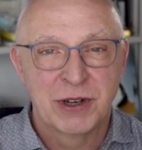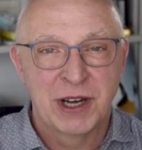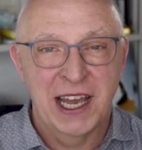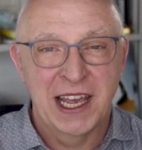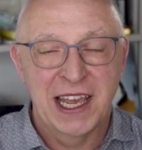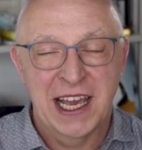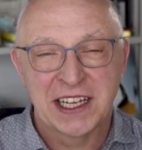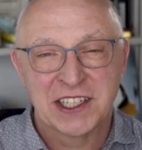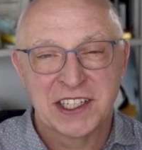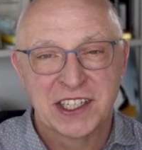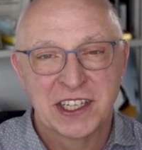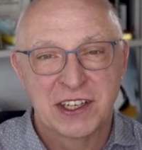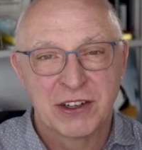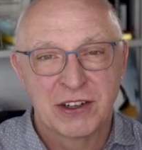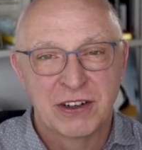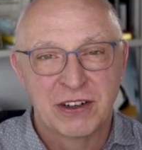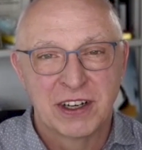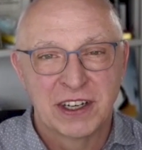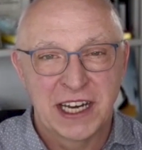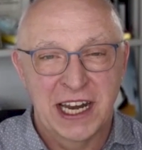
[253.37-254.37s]
I actually
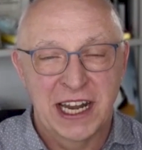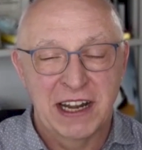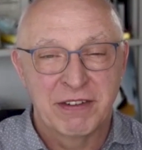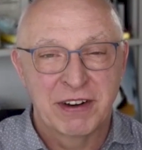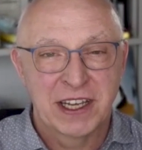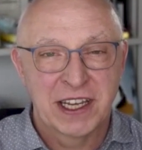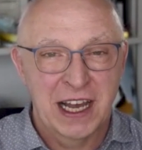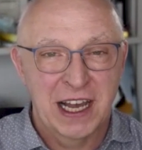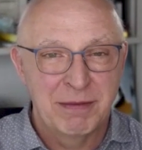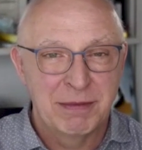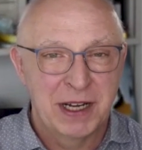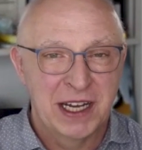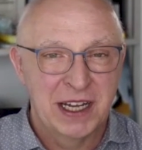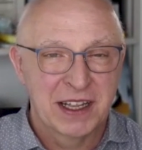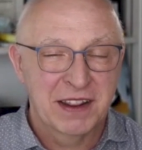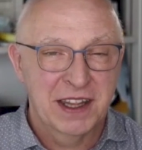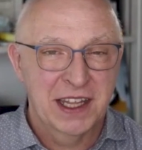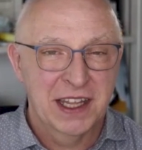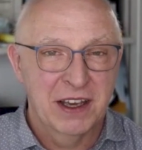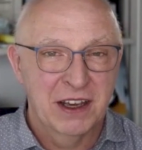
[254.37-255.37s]
called Eric
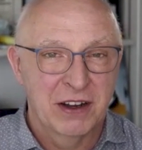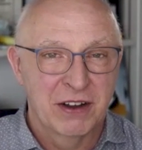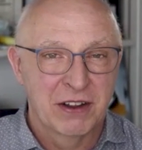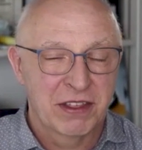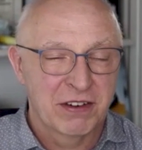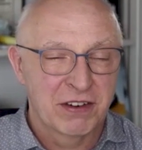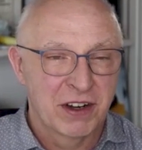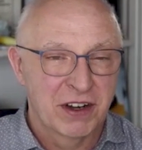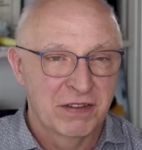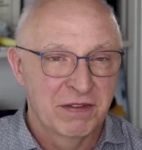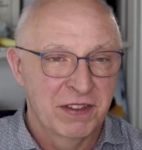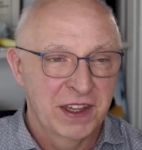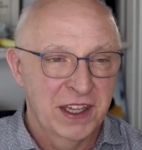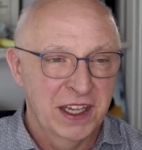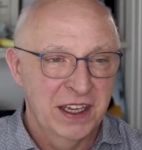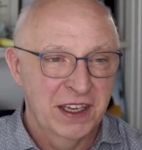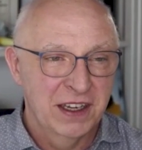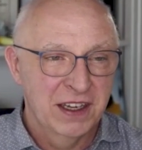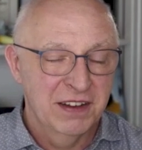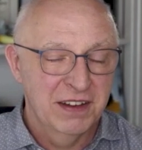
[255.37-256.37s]
Gamma, the author of
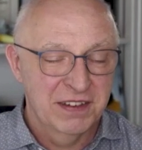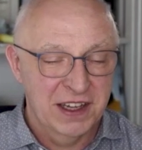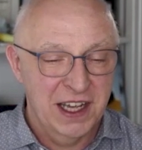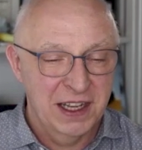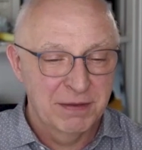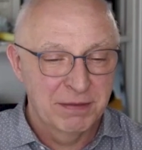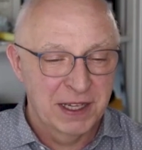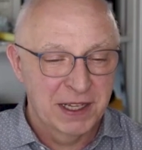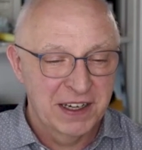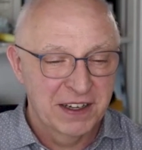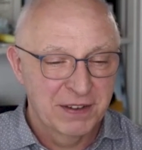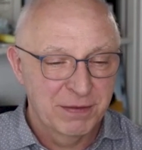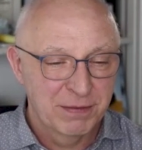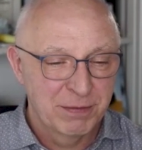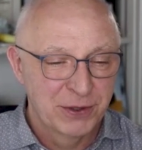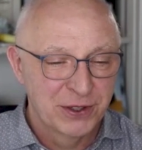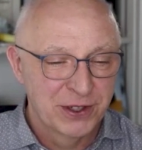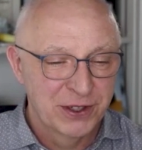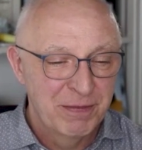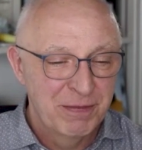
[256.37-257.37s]
the Design Patterns
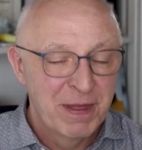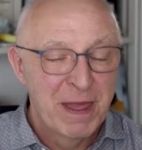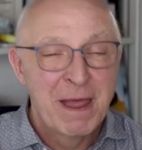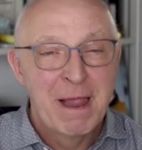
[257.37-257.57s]
book,